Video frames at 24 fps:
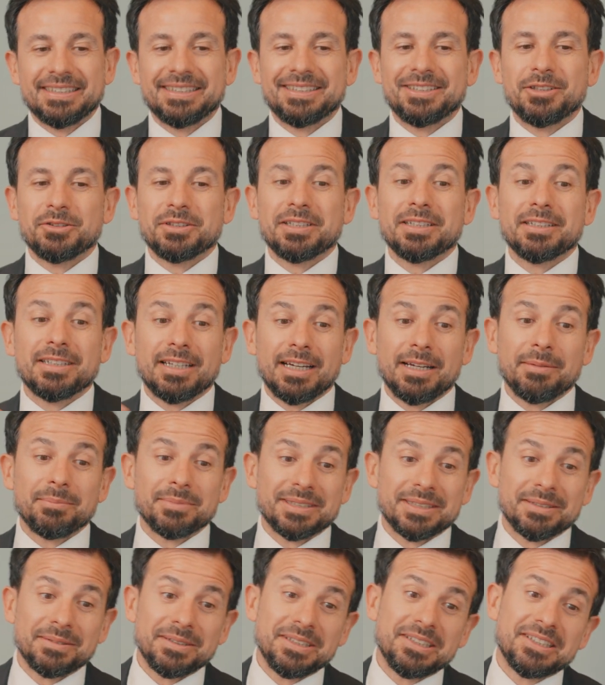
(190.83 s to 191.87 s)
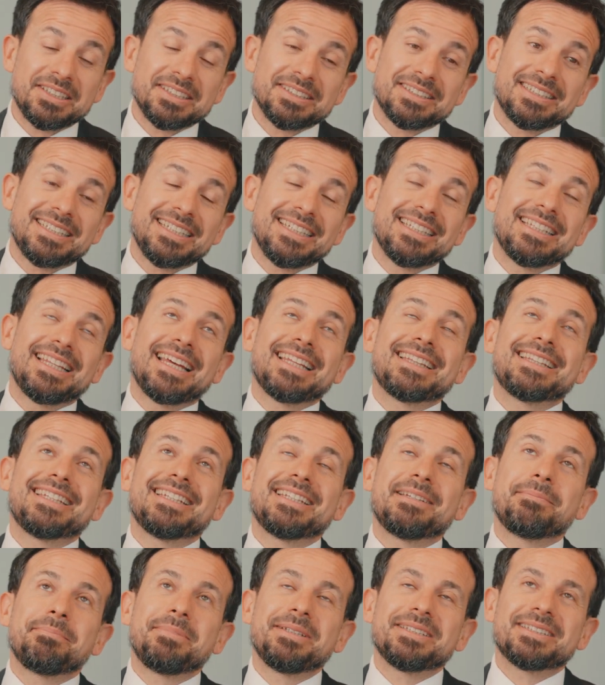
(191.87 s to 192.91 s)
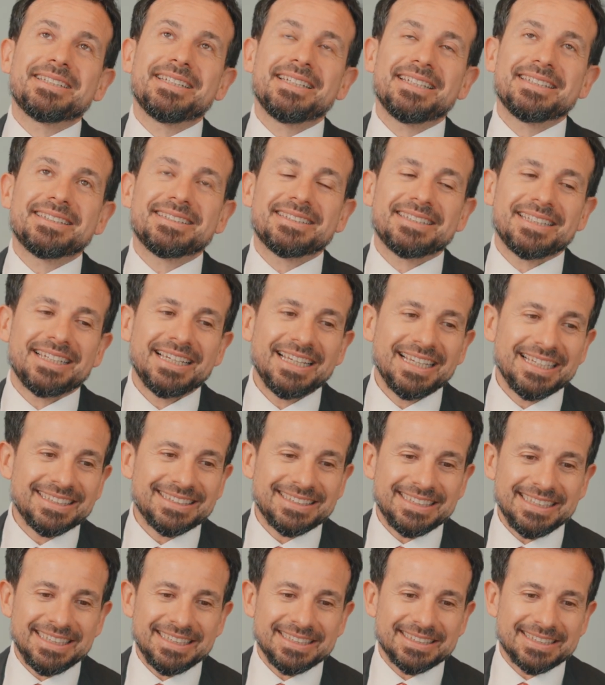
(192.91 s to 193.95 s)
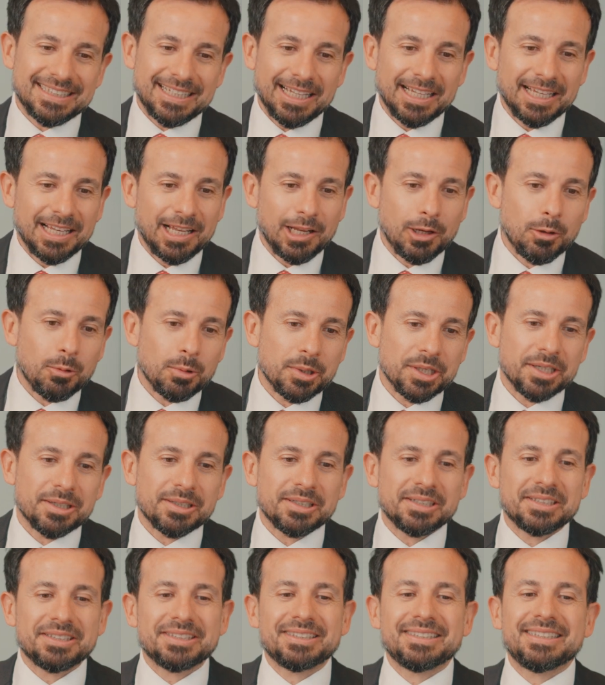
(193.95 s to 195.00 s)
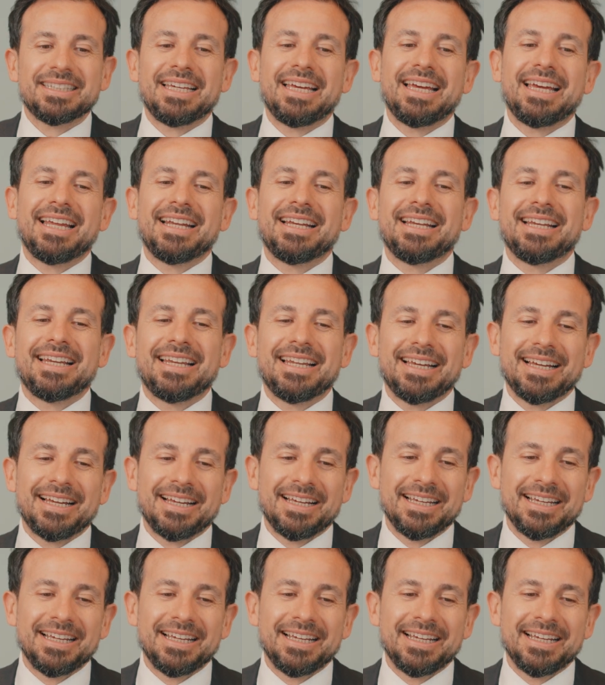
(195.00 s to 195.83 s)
So sometimes you can see that the business sees lawyers and